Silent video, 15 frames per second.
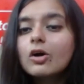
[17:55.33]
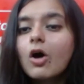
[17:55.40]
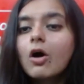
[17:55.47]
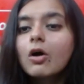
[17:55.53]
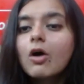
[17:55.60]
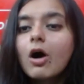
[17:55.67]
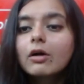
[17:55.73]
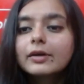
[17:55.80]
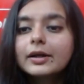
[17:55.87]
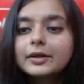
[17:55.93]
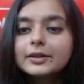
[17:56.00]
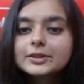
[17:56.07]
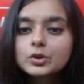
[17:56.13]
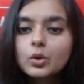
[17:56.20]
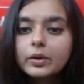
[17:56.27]

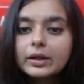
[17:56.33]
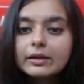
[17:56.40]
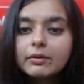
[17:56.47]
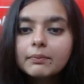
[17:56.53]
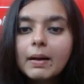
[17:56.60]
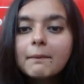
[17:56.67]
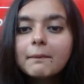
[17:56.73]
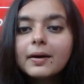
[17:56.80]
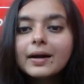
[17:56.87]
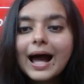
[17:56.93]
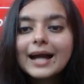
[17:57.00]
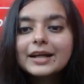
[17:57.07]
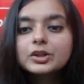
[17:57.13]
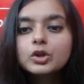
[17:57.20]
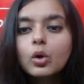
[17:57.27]
concocted a story. Remember,
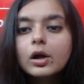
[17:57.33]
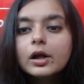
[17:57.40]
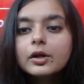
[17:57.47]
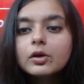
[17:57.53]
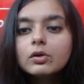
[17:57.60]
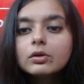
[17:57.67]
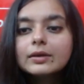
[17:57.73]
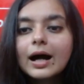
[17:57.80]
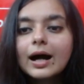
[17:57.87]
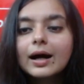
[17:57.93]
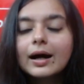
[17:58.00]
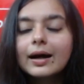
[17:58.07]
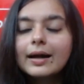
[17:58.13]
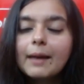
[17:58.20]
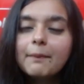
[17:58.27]
I told you
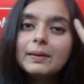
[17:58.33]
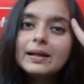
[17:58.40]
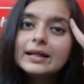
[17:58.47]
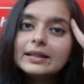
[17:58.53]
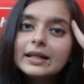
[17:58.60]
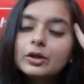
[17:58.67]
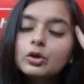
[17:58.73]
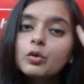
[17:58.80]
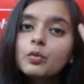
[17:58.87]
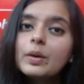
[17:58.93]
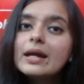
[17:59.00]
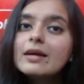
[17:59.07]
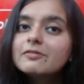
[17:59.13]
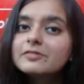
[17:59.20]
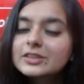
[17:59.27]
the ability to
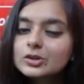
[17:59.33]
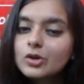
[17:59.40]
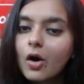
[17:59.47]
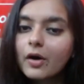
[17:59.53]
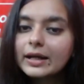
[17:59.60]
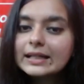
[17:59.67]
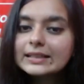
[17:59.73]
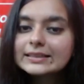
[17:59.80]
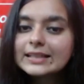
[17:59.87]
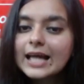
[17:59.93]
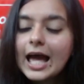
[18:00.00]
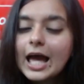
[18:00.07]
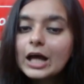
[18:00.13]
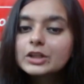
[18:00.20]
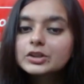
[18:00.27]
weave stories.
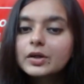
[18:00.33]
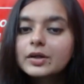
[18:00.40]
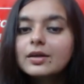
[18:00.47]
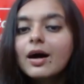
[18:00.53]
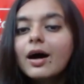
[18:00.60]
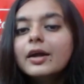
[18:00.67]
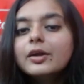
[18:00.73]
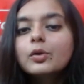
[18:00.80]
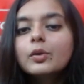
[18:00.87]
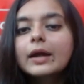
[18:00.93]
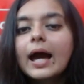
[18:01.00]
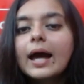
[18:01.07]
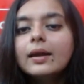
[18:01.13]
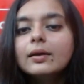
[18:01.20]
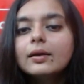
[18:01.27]
So here you
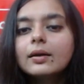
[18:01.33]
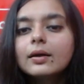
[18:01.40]
can